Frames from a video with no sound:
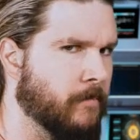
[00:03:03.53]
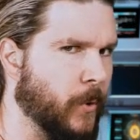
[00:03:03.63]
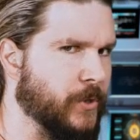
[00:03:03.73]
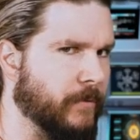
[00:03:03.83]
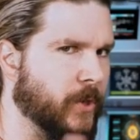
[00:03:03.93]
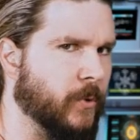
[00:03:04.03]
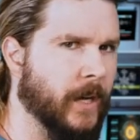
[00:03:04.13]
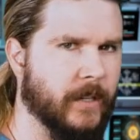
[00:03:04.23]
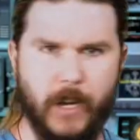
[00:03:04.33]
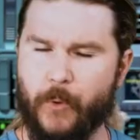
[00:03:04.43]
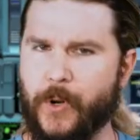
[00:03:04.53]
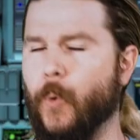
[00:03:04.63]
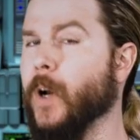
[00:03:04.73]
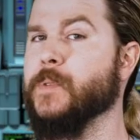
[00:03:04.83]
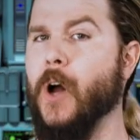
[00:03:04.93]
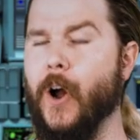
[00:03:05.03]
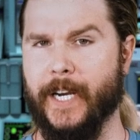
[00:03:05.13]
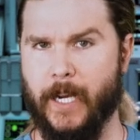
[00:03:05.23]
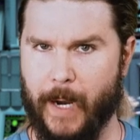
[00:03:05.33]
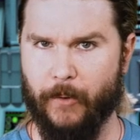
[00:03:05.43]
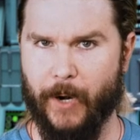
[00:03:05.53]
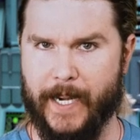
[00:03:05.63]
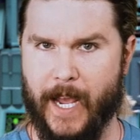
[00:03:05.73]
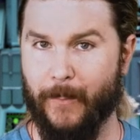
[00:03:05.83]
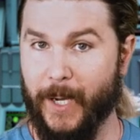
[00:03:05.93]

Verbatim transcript: most of you don't know what I'm talking about right now.